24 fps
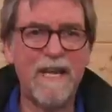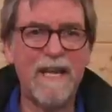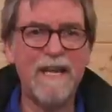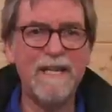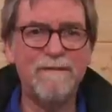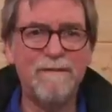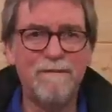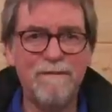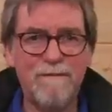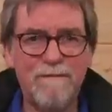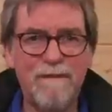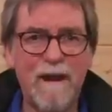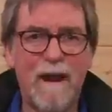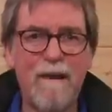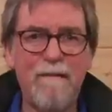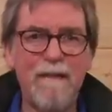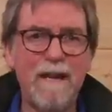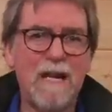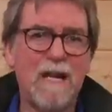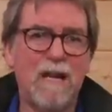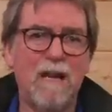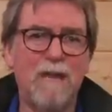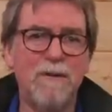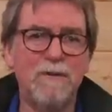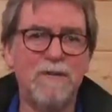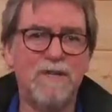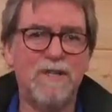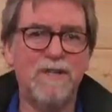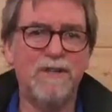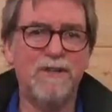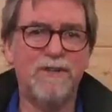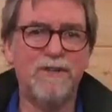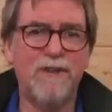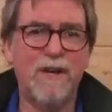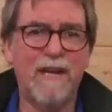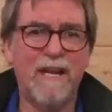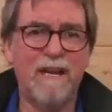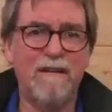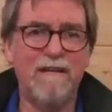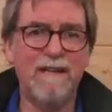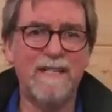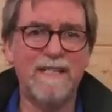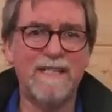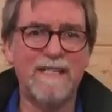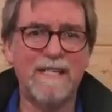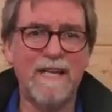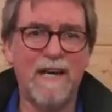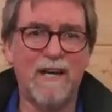is very close to the trigger
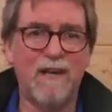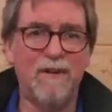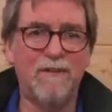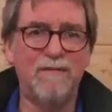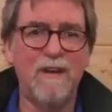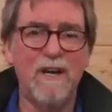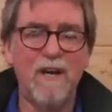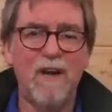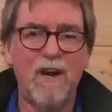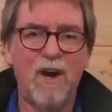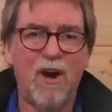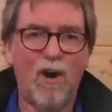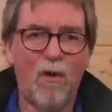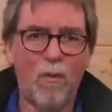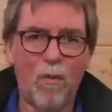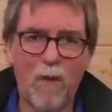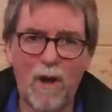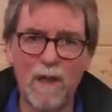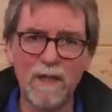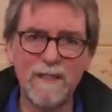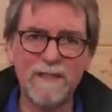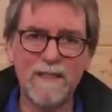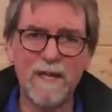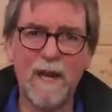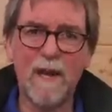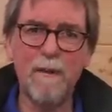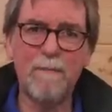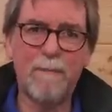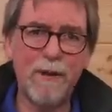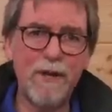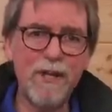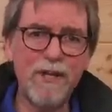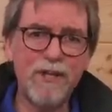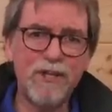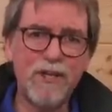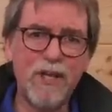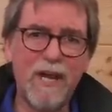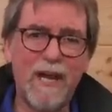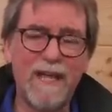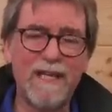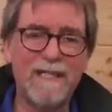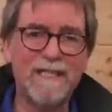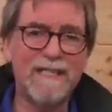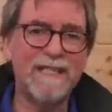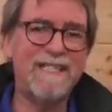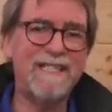itself, and whilst I appreciate